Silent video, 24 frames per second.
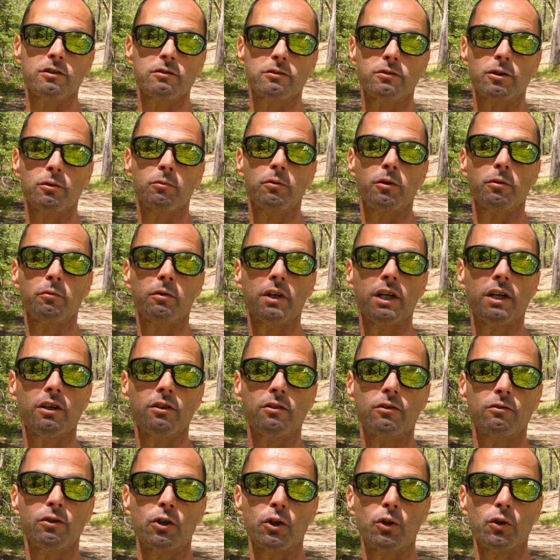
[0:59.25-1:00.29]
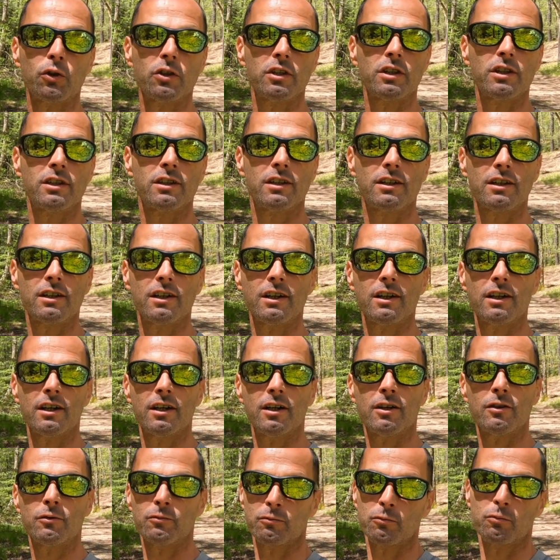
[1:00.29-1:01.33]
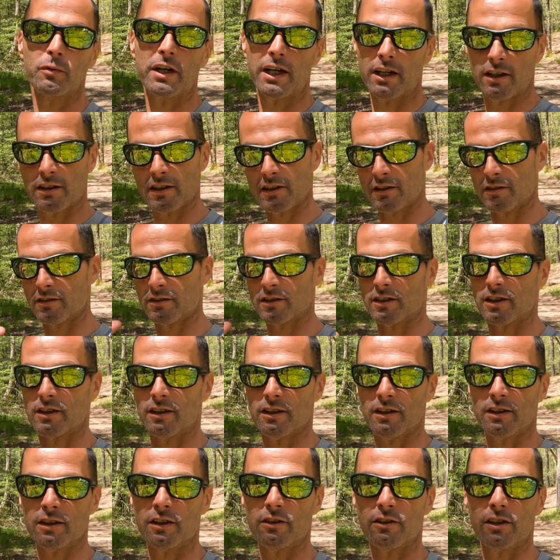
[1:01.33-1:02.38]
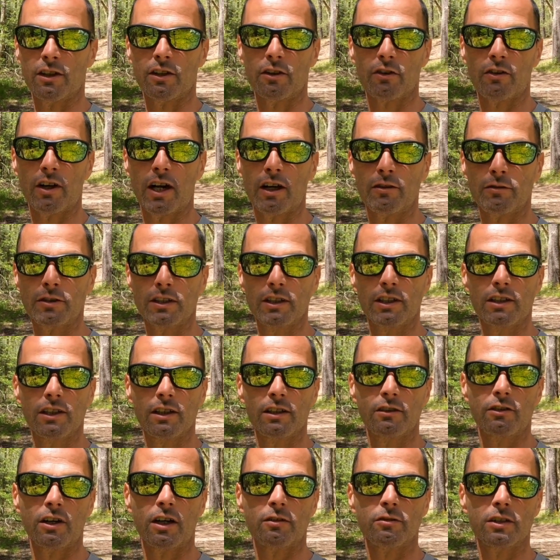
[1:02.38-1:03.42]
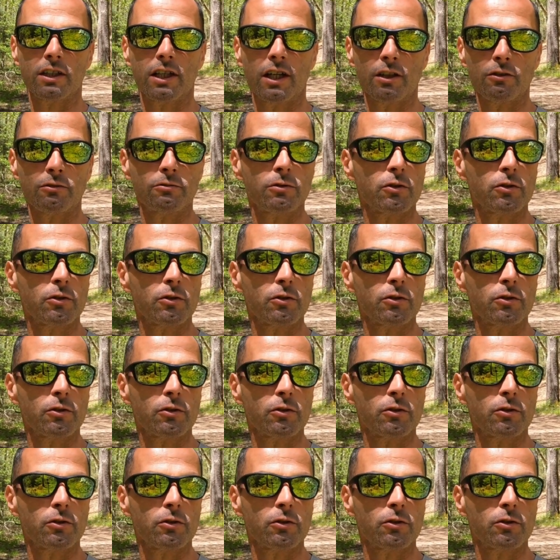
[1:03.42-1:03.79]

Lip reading: from the main road. Main is like a little gravel kind of